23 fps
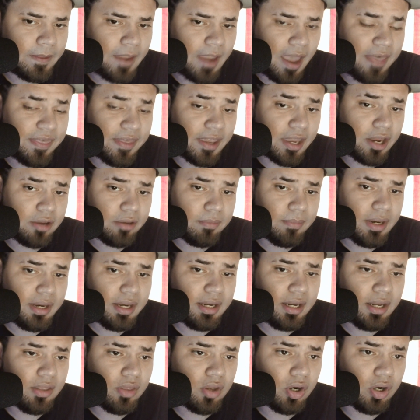I think it could mean
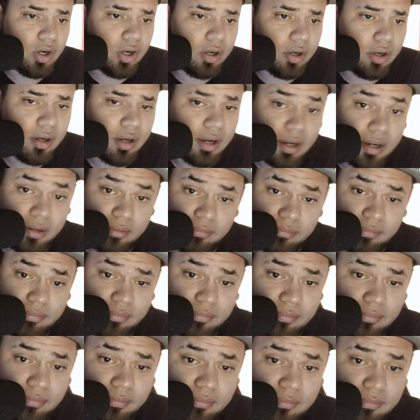either
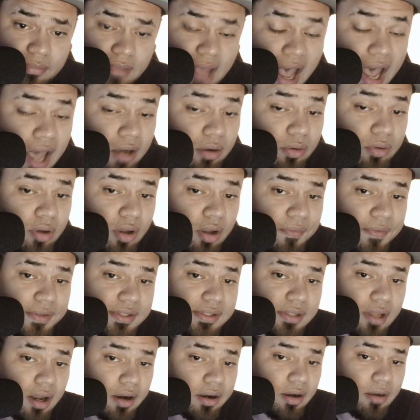I don't know if
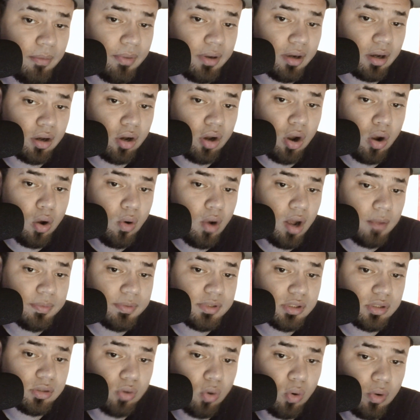it's talking about a co-op
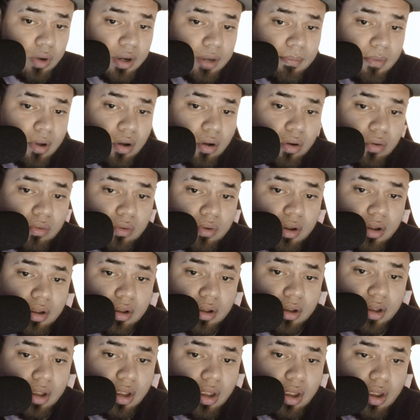story mode
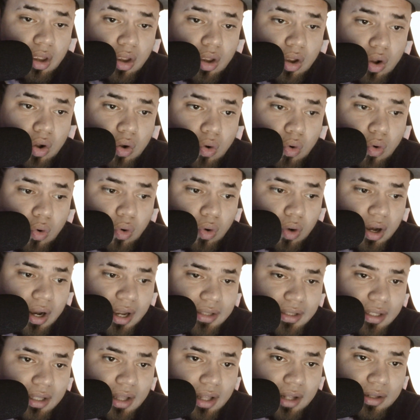or
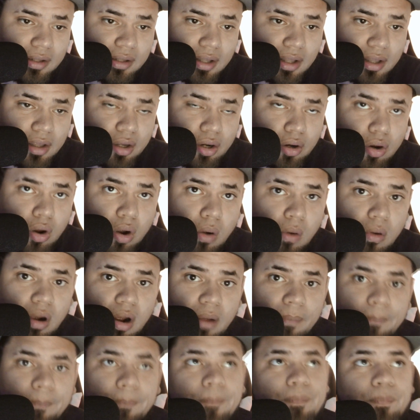kind of like the little
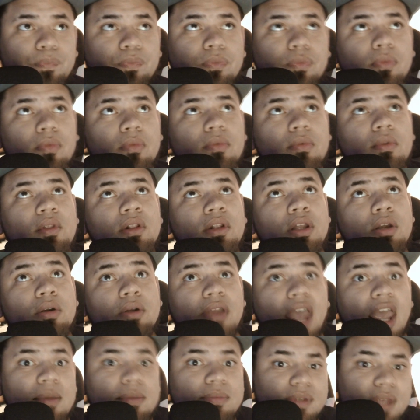co-op little
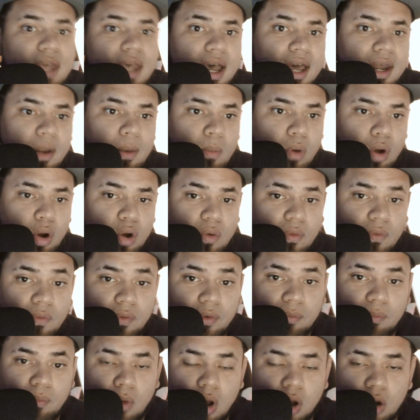games they had in Modern
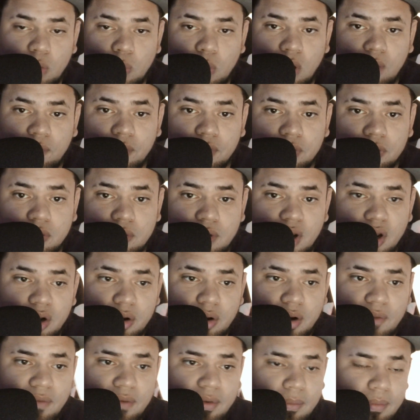Warfare, Modern Warfare 3. I don't
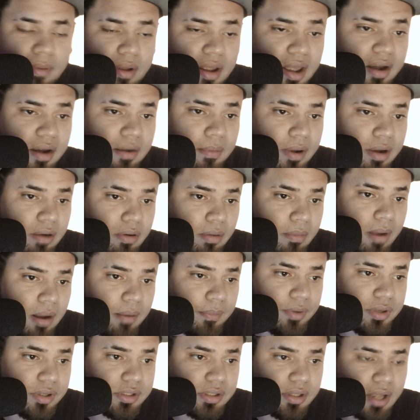know if anybody
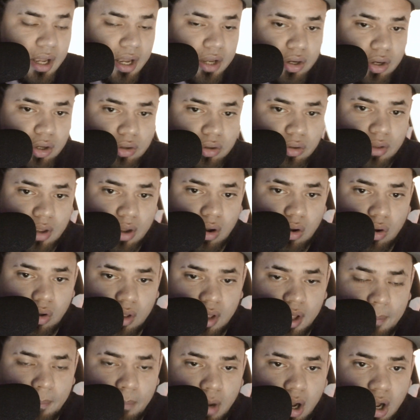remembers. Uh, you could do the whole
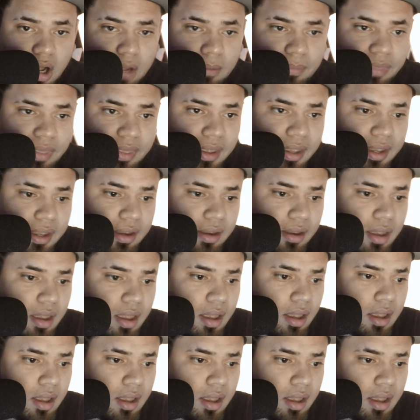uh, bomb thing